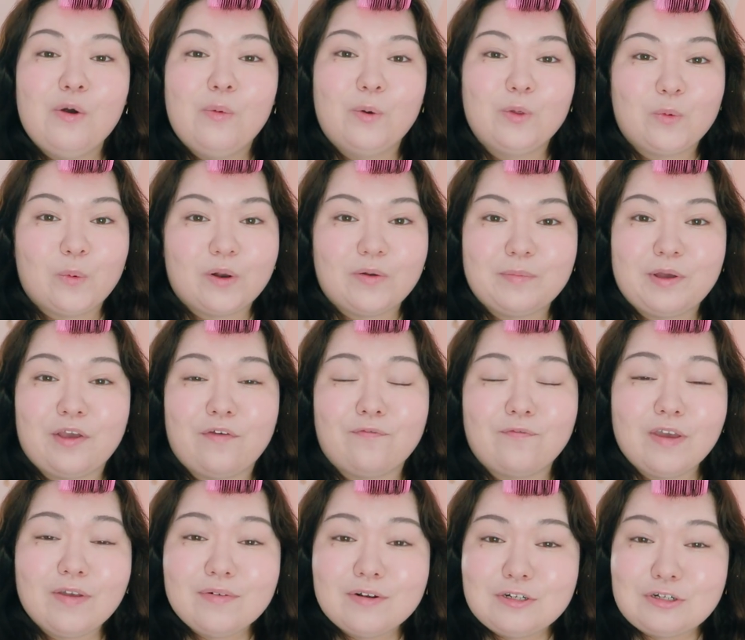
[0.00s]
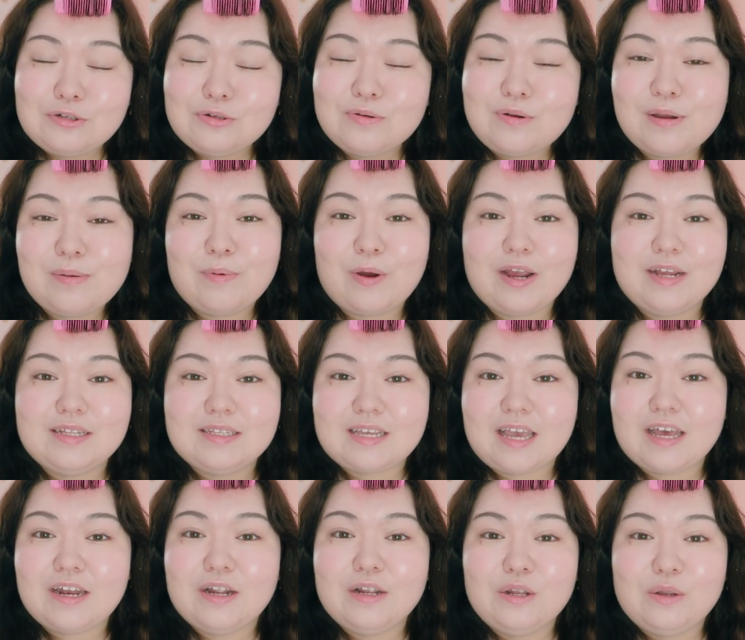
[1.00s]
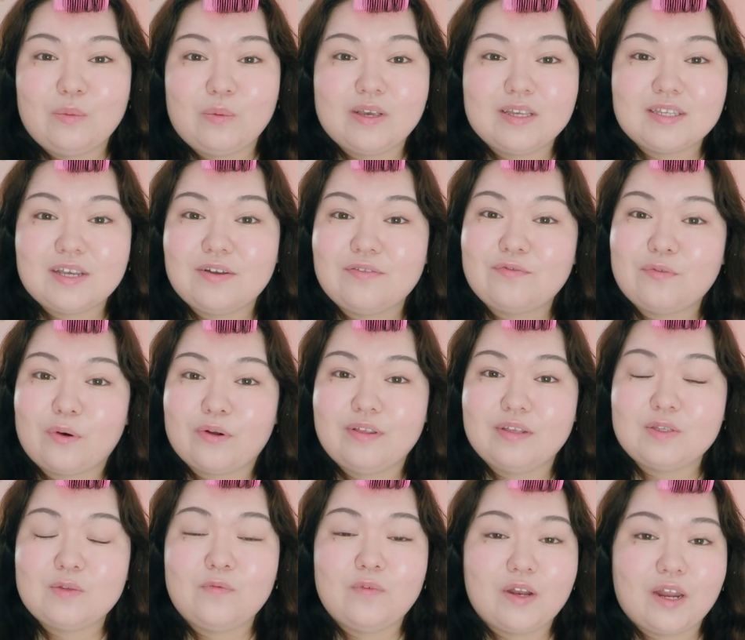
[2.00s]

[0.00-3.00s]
with one of my favorite jewelry brands, Ana Luisa, for this